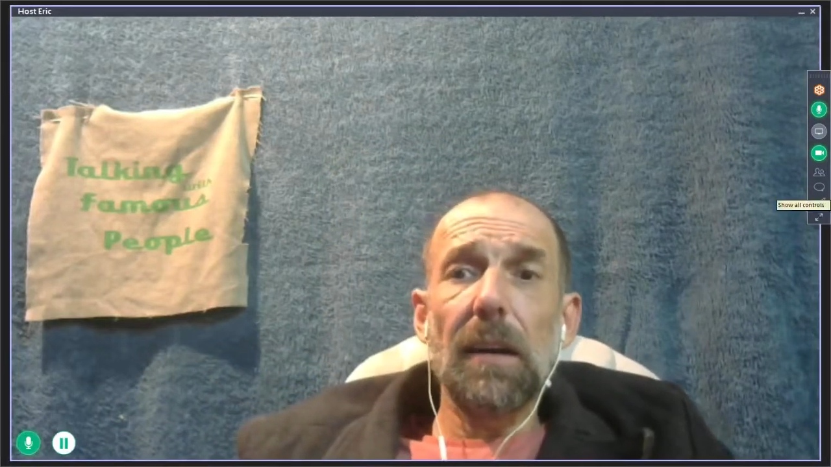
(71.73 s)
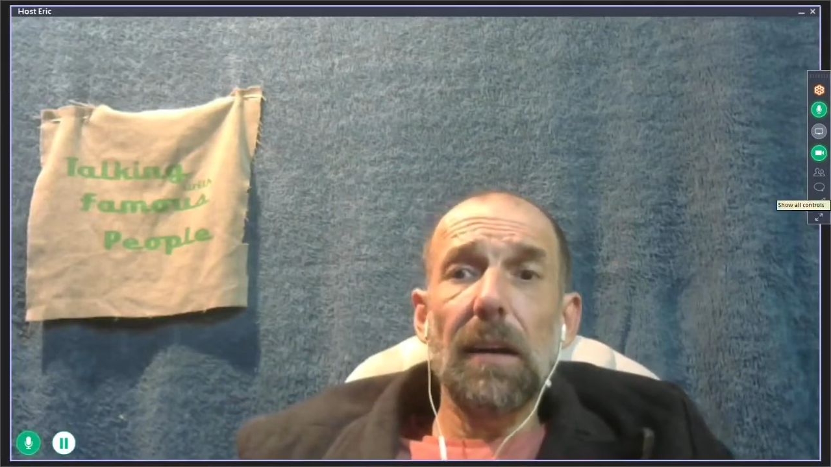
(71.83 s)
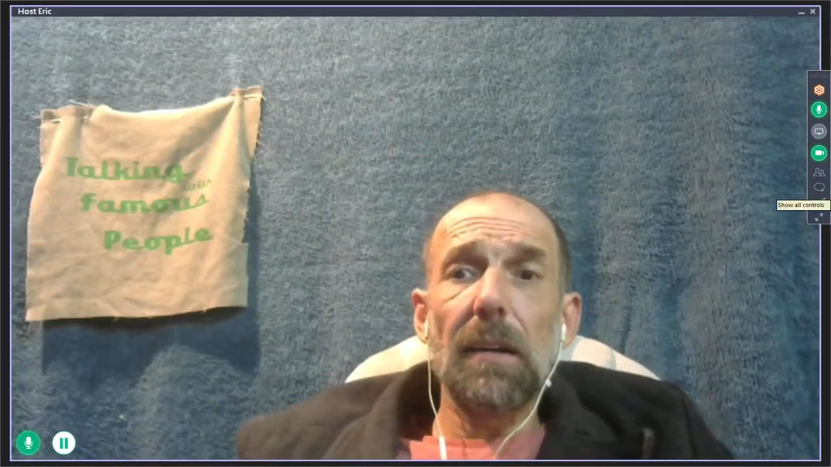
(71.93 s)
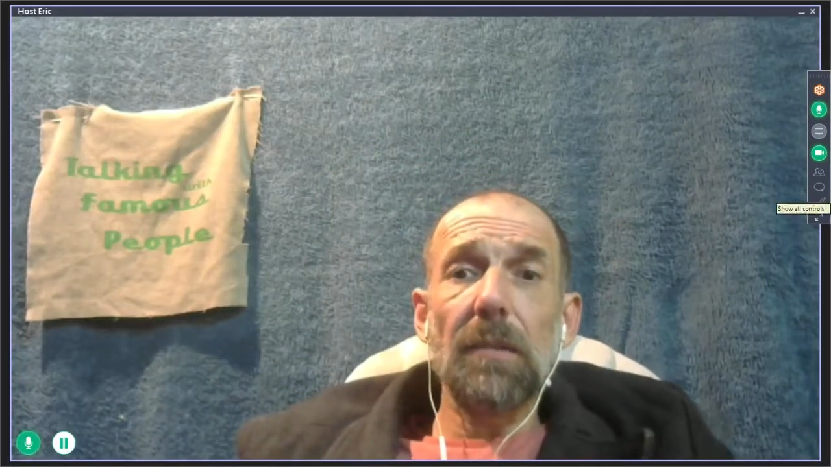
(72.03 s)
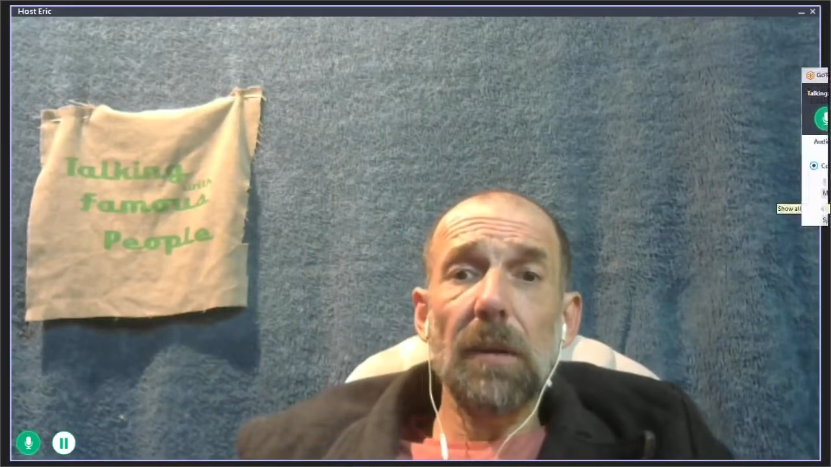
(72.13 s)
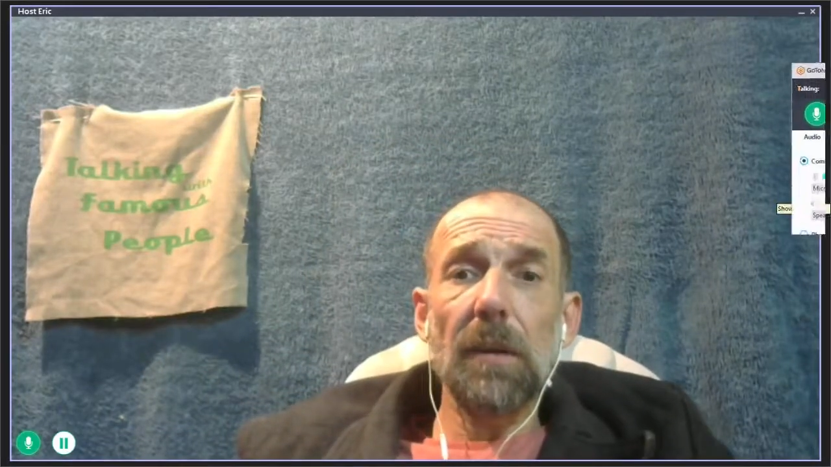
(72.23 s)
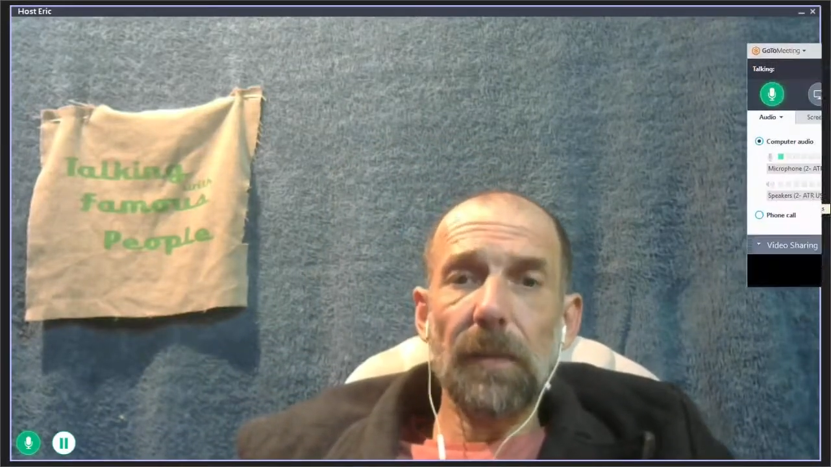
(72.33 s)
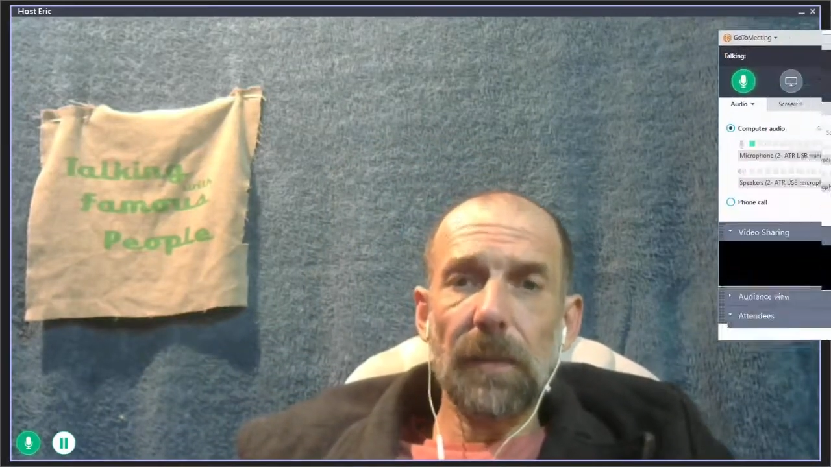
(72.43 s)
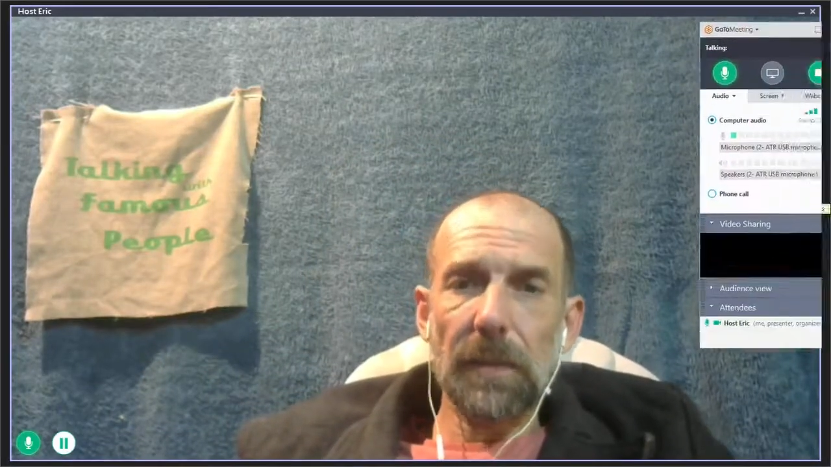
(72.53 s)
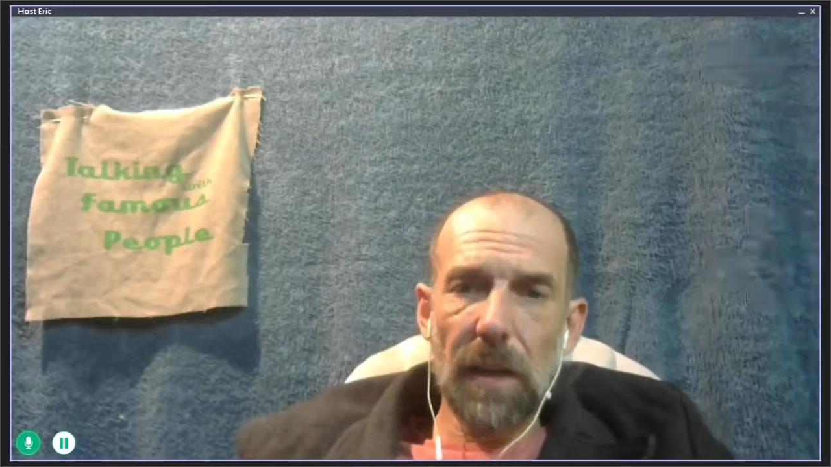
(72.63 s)
probably for the
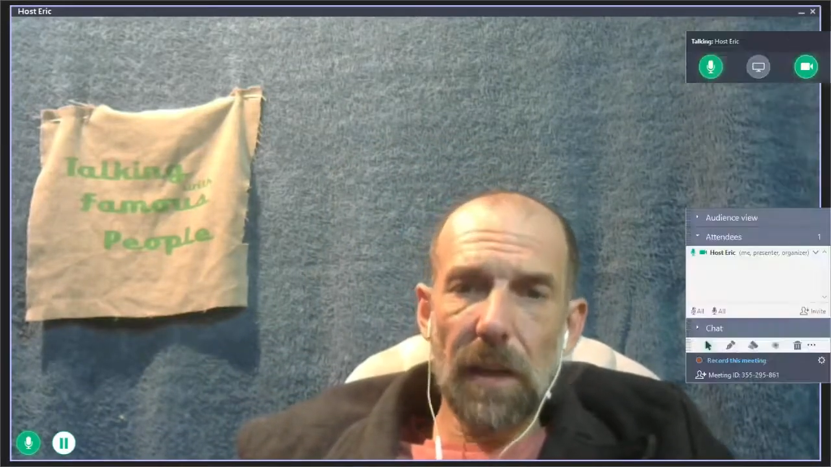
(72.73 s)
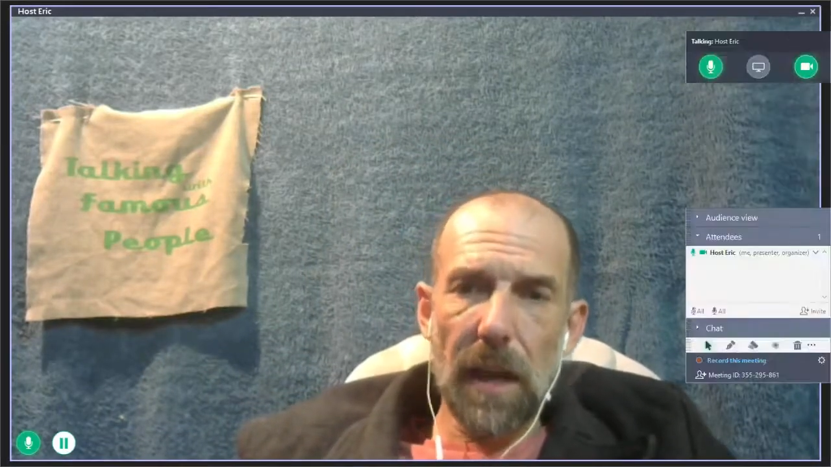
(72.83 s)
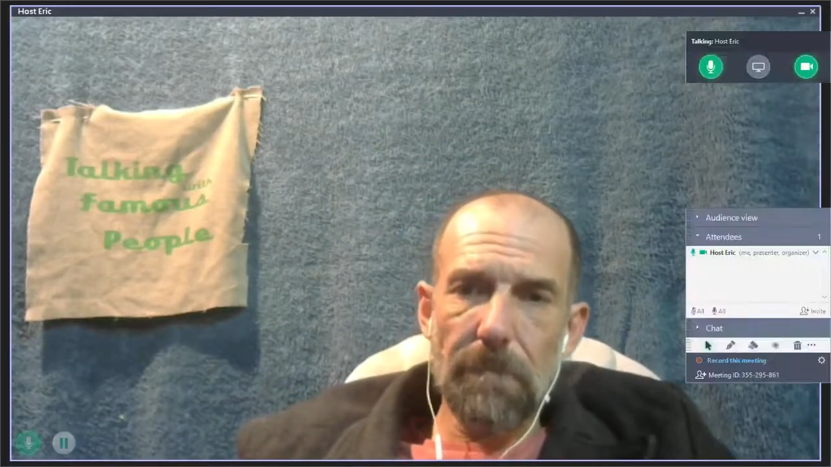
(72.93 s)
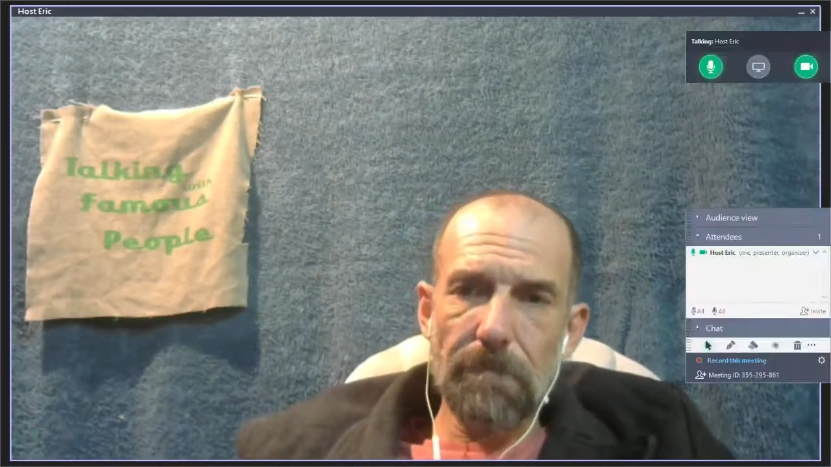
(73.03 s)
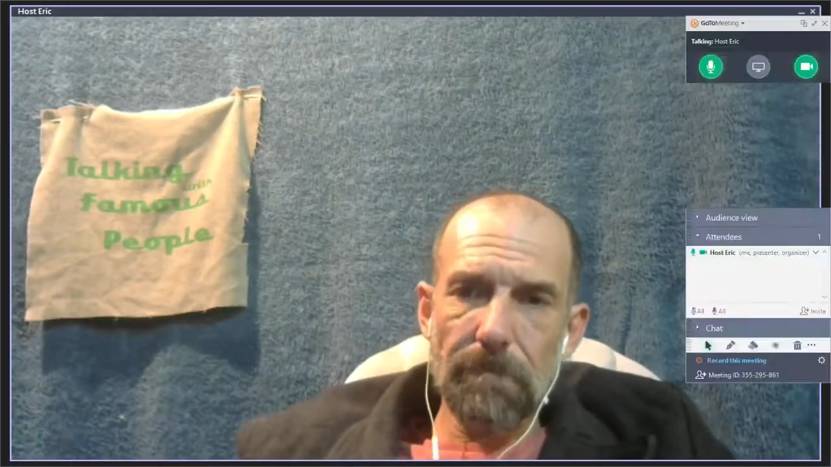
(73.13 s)
first time,